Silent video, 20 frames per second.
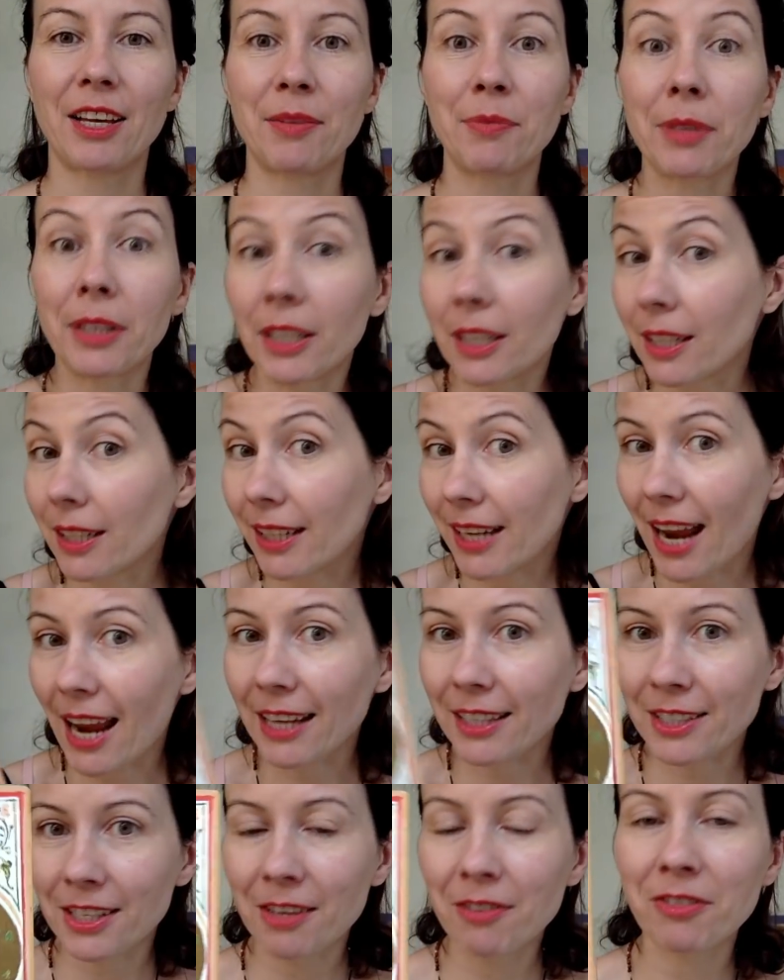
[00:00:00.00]
being
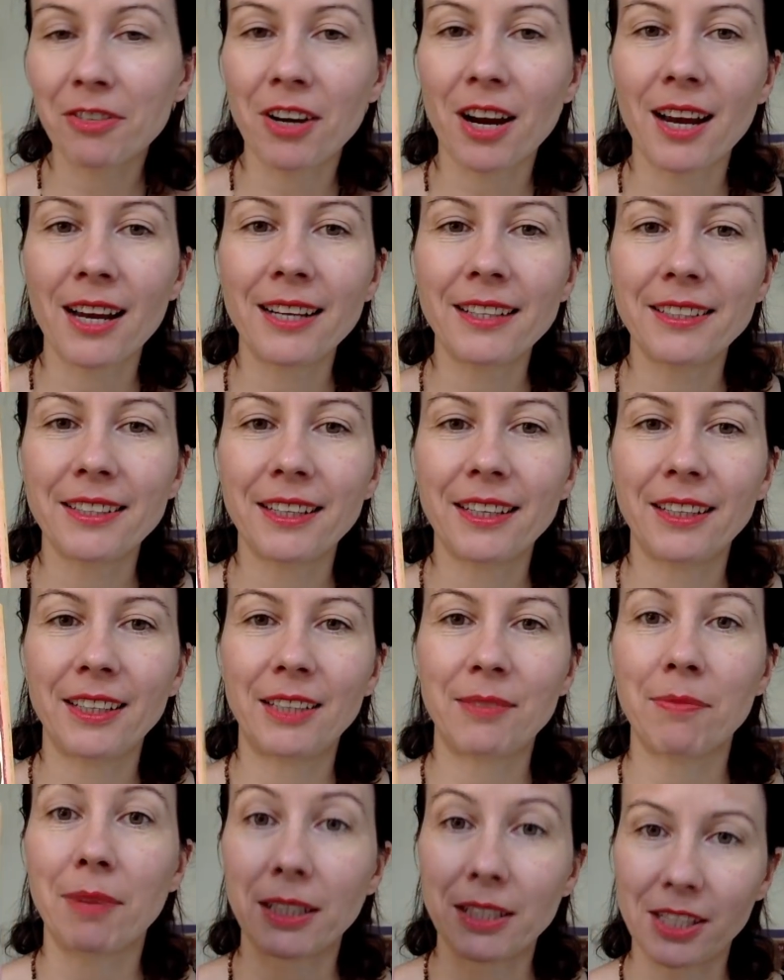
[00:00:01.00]
creative, right,
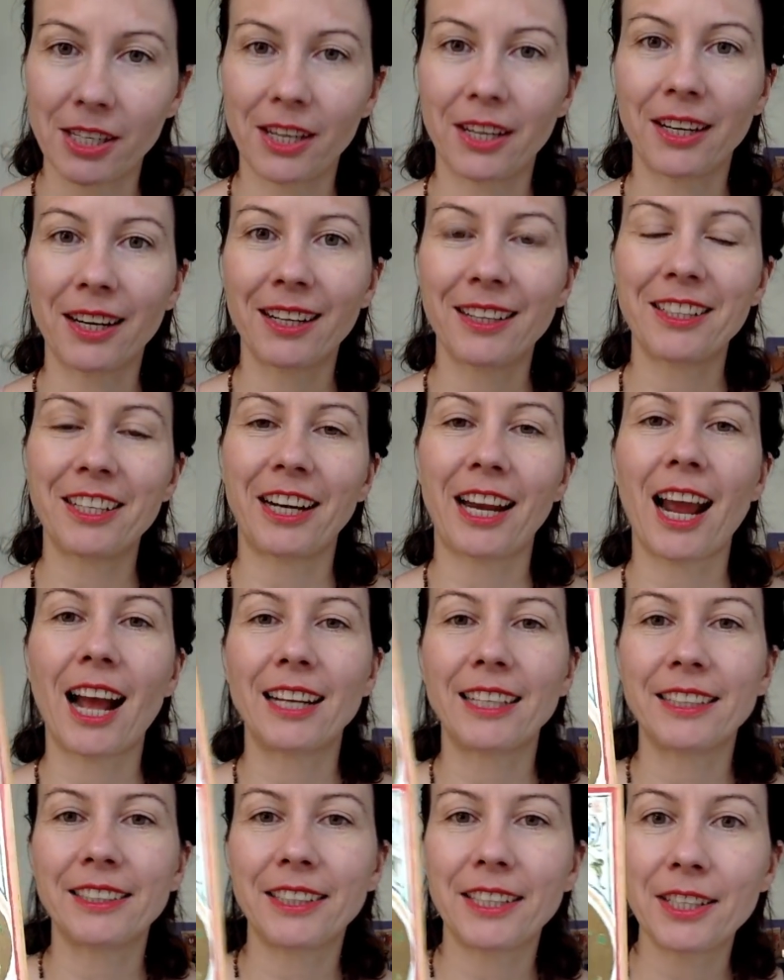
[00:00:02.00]
in material
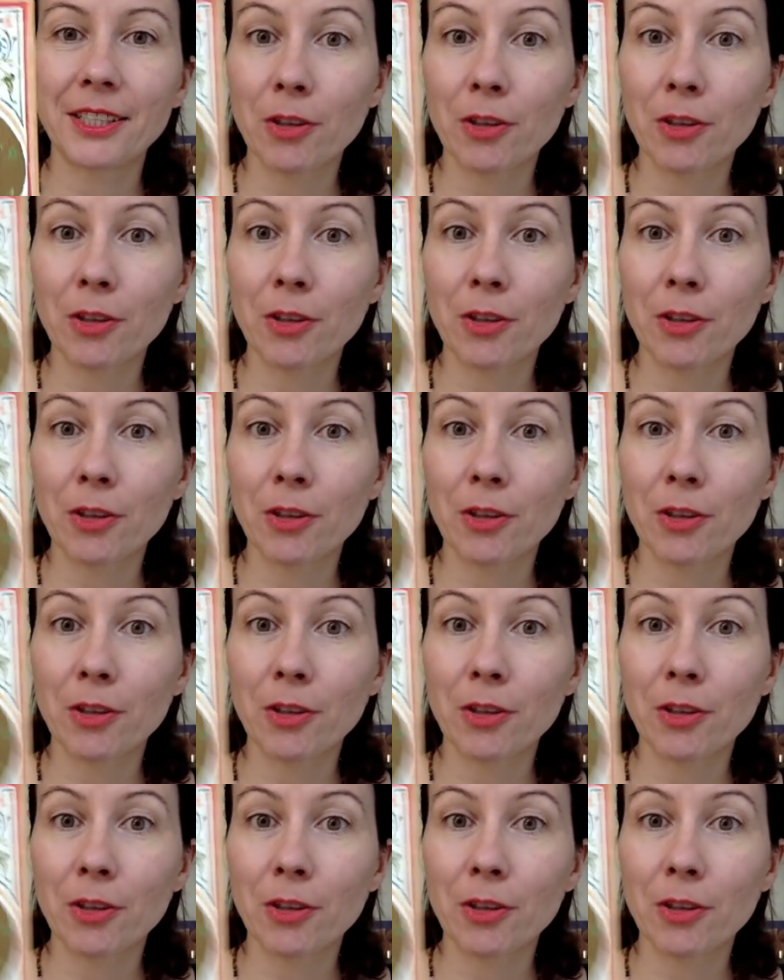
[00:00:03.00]
reality.